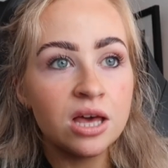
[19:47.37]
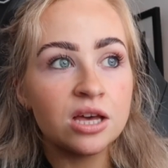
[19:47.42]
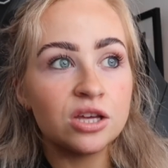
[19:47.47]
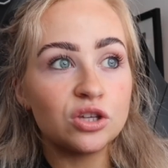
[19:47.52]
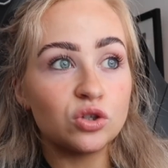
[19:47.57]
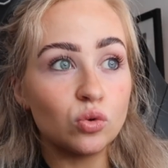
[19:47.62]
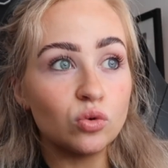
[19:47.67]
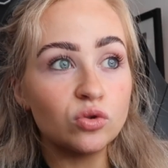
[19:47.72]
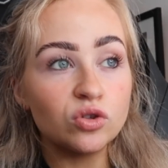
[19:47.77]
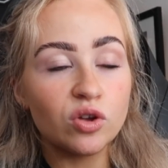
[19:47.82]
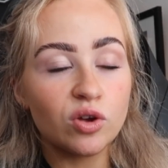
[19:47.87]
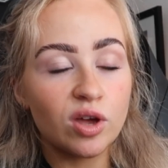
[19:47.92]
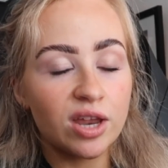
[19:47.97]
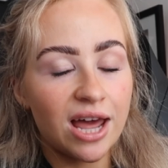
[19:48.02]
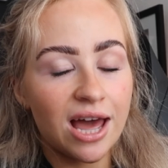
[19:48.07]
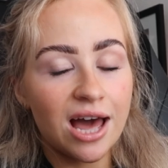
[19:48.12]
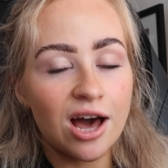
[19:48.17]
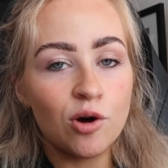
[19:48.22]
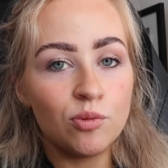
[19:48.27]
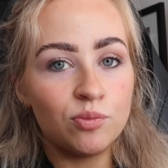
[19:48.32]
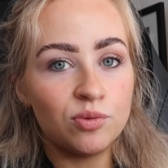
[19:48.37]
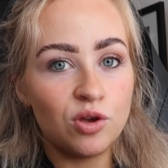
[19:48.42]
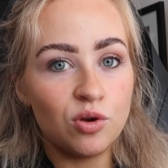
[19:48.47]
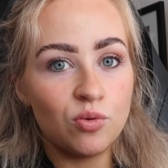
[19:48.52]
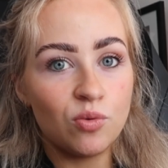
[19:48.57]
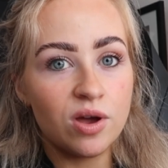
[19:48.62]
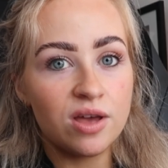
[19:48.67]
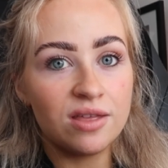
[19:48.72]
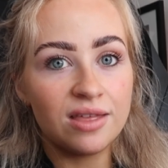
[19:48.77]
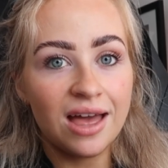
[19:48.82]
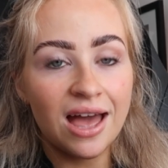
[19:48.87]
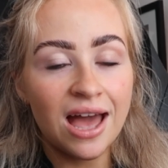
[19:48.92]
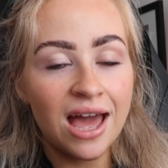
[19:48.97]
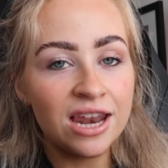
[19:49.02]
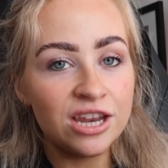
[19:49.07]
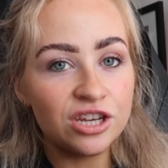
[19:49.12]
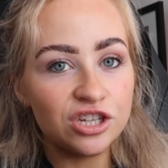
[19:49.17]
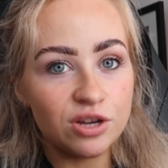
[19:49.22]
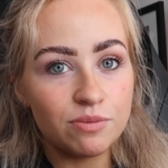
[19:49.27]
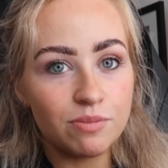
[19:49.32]
It's also going to help you with
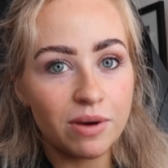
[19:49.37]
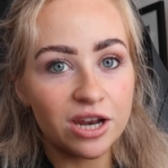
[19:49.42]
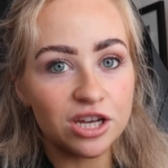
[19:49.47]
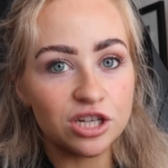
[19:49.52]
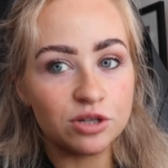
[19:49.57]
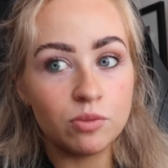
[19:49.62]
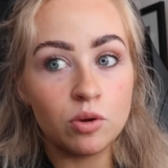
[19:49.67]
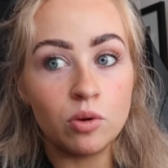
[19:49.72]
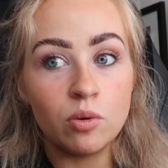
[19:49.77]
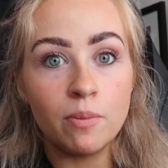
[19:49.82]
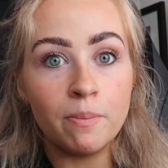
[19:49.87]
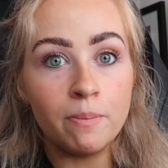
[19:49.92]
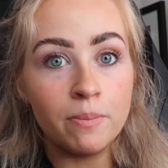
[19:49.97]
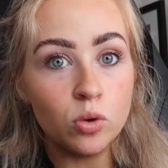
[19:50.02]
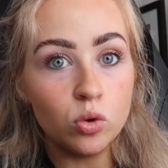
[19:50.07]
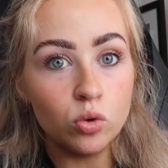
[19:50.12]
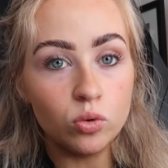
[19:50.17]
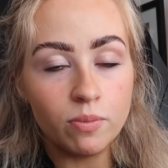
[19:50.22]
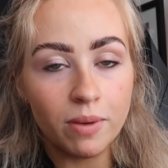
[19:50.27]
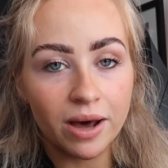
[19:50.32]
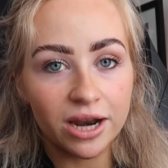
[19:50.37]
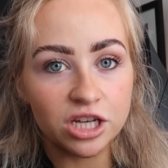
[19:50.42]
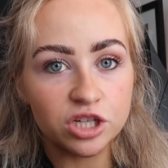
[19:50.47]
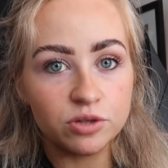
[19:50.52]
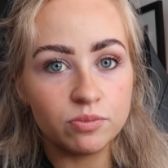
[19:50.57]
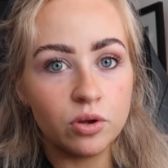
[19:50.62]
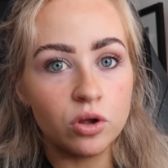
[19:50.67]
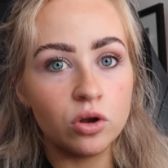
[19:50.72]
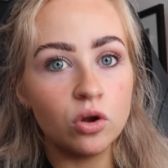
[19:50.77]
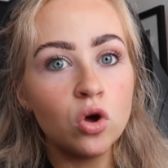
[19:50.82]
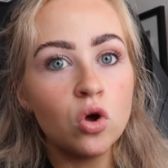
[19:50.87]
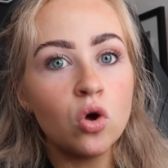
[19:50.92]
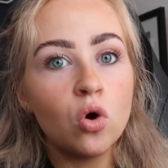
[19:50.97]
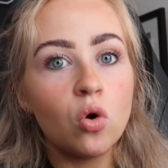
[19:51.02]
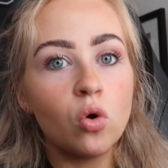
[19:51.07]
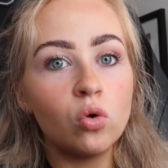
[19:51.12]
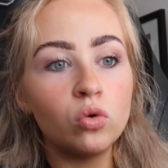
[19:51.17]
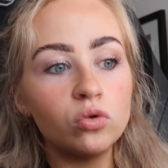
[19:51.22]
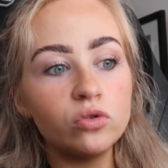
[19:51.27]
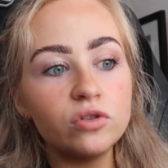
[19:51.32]
energy management, mood management,
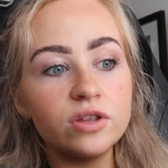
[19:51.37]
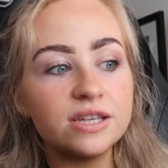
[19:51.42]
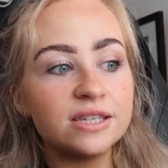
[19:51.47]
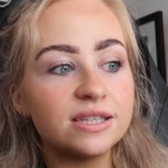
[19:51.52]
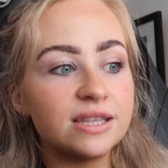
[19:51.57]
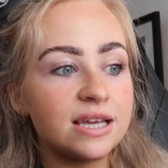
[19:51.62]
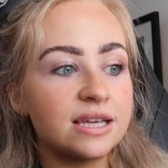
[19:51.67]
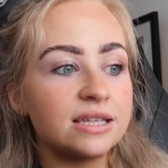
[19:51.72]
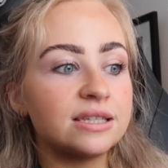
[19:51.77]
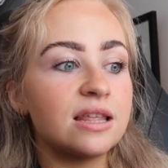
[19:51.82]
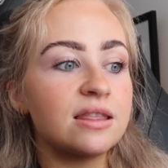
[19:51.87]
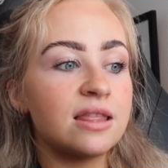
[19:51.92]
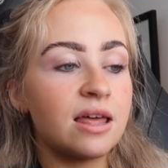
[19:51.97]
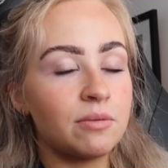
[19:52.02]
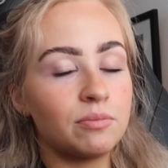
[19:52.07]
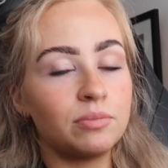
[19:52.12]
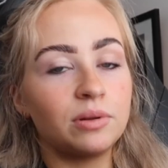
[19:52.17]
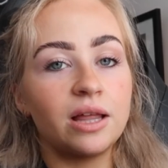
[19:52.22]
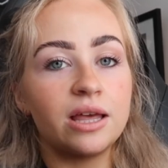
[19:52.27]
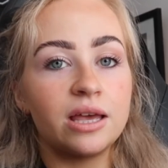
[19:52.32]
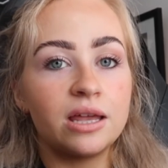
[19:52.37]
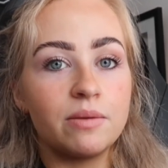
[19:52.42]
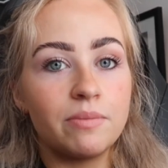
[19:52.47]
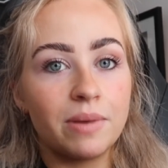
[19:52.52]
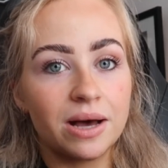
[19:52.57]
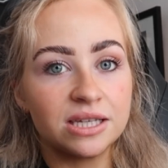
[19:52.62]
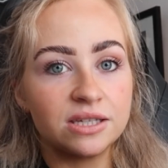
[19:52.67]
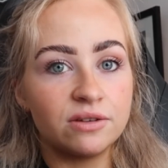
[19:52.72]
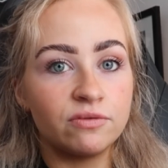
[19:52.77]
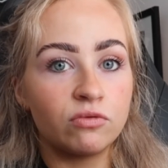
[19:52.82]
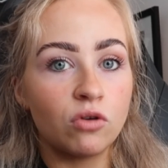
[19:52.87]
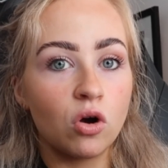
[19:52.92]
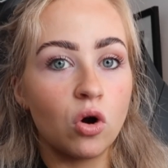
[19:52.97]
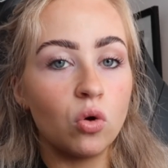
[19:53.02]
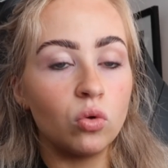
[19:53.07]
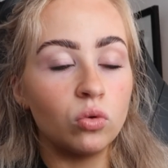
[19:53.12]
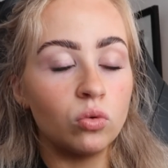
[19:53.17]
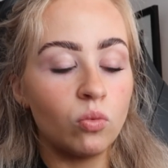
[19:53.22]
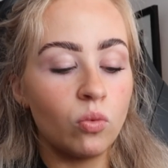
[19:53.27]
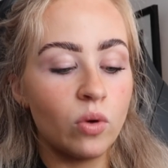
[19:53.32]
all of these things that then play in a massive
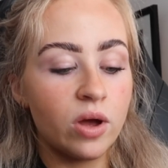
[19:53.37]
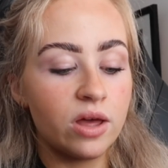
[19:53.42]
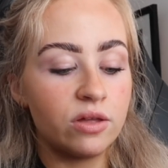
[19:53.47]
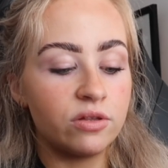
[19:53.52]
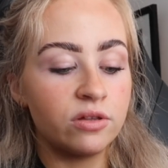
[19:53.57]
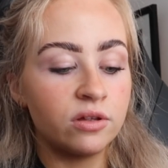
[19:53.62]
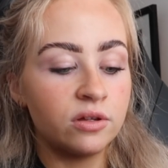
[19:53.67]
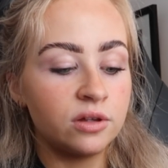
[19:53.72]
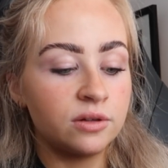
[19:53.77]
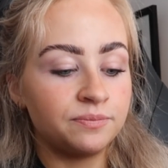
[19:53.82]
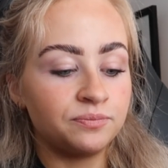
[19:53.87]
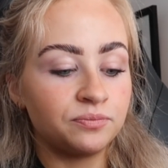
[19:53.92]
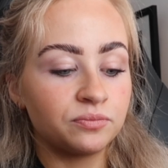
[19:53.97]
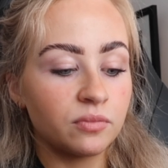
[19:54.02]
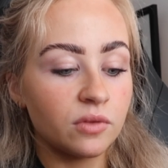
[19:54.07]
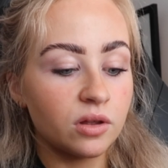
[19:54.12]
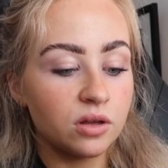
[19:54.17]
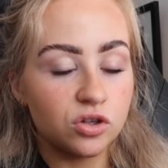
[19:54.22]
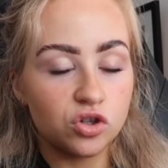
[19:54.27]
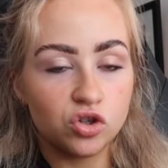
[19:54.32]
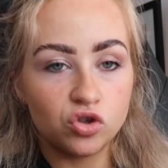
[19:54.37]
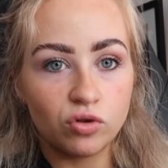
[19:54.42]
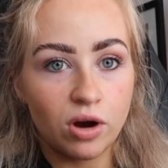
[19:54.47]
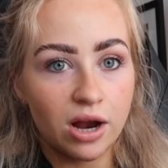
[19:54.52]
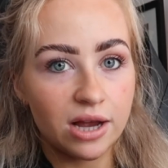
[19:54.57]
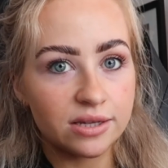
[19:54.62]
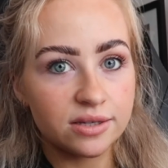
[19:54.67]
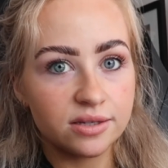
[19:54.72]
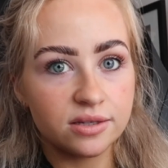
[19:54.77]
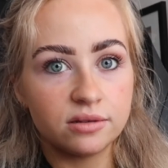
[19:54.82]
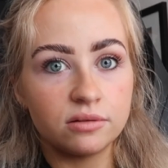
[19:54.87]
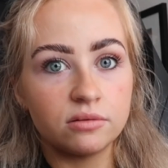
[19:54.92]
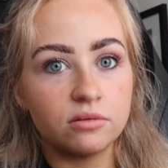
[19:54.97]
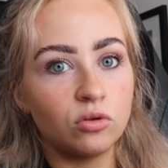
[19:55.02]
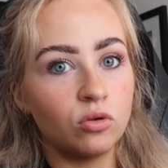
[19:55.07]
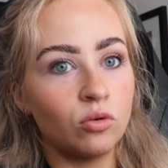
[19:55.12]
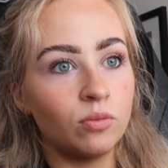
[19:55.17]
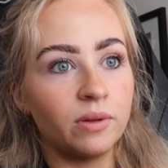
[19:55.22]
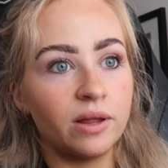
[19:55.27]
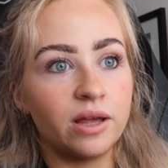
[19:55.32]
role with stress
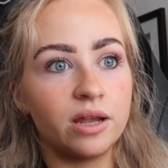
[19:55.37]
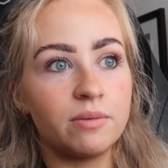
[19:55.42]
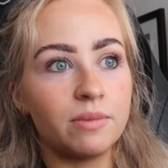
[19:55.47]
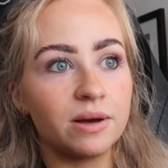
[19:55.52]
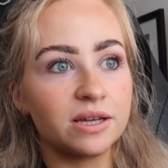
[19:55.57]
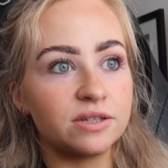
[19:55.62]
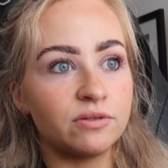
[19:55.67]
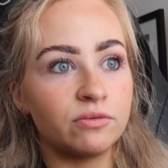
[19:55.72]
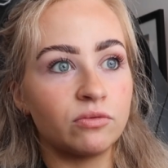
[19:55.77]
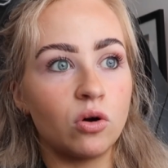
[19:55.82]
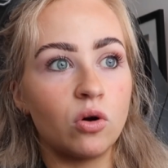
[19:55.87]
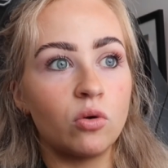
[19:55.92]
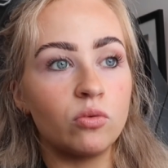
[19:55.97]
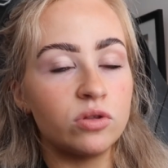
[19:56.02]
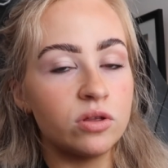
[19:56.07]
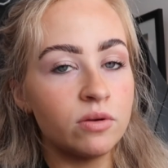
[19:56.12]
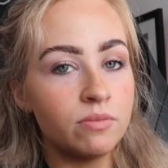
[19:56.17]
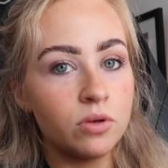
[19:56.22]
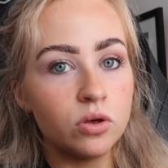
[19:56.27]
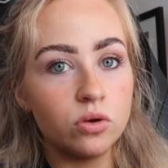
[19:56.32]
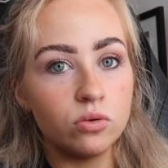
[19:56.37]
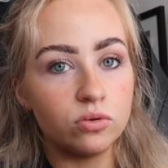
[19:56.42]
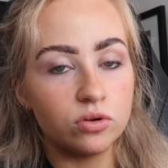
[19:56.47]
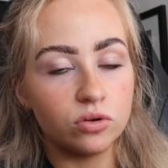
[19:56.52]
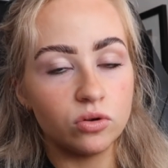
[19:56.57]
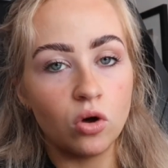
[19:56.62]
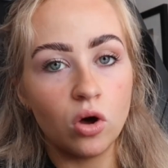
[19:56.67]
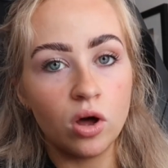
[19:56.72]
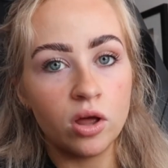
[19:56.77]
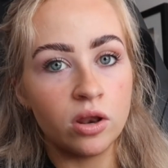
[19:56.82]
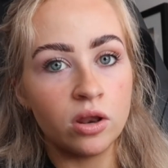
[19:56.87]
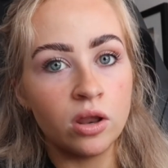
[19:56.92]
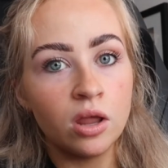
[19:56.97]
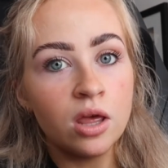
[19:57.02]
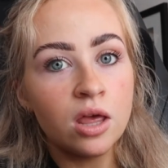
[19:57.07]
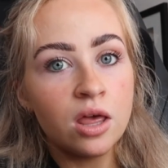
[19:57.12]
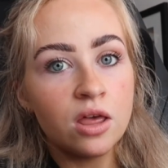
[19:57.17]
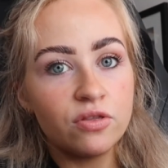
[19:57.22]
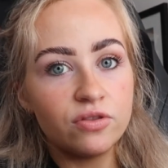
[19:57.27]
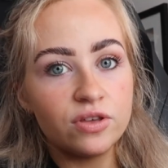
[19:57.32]
will play a massive role with your mood, and
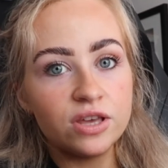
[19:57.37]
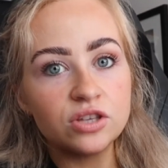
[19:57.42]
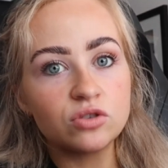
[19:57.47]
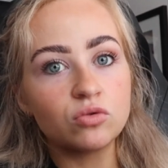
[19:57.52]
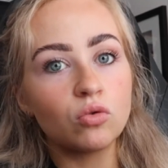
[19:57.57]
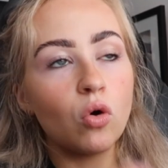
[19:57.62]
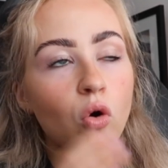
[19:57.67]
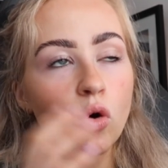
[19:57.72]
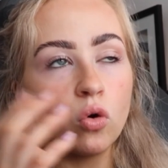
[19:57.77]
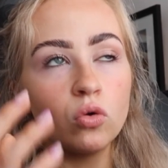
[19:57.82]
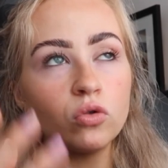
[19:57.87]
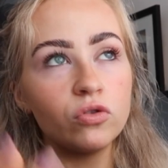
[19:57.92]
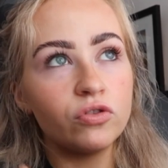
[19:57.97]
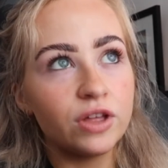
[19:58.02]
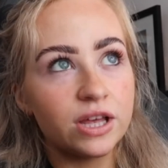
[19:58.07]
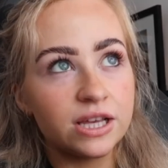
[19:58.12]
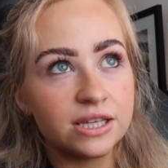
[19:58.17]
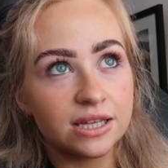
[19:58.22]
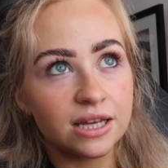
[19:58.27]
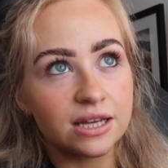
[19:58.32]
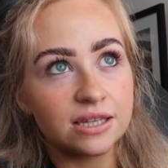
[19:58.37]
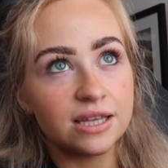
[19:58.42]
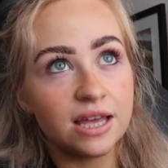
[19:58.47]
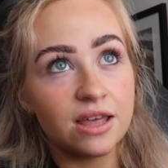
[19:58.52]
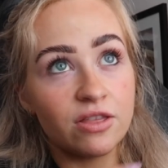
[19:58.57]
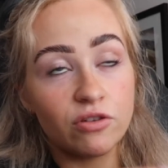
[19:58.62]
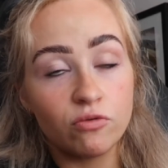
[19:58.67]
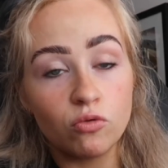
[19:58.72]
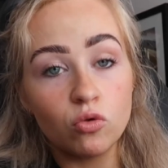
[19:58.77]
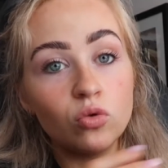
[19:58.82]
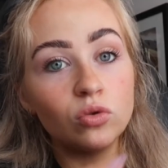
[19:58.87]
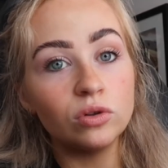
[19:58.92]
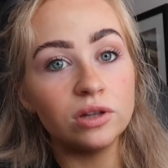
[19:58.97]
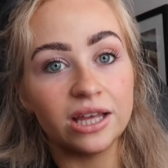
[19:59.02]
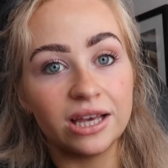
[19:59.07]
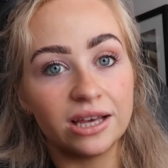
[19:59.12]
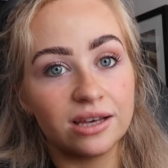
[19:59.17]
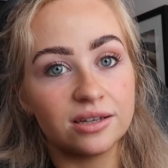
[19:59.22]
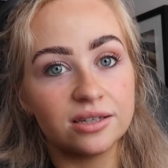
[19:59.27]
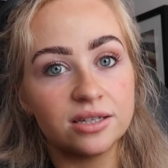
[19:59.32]
these are all things, like I say, they're all
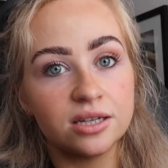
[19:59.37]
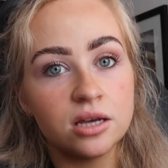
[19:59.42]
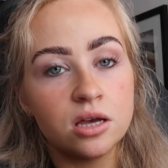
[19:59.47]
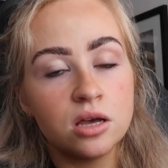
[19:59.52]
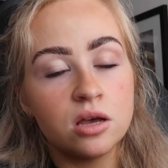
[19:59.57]
linked.